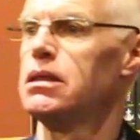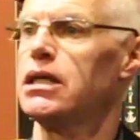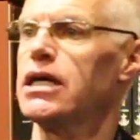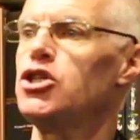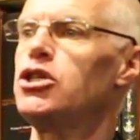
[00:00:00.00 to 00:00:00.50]

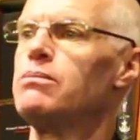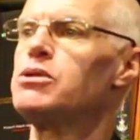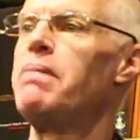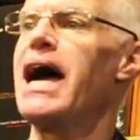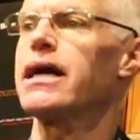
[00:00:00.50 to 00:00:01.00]
It actually comes
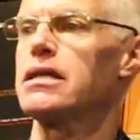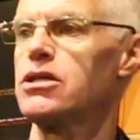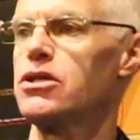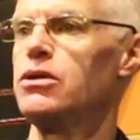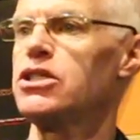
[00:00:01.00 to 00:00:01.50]
back
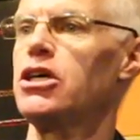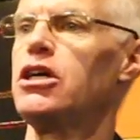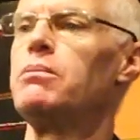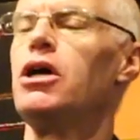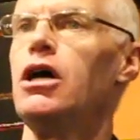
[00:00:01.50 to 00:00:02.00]
to the
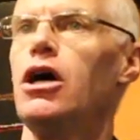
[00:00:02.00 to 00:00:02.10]
term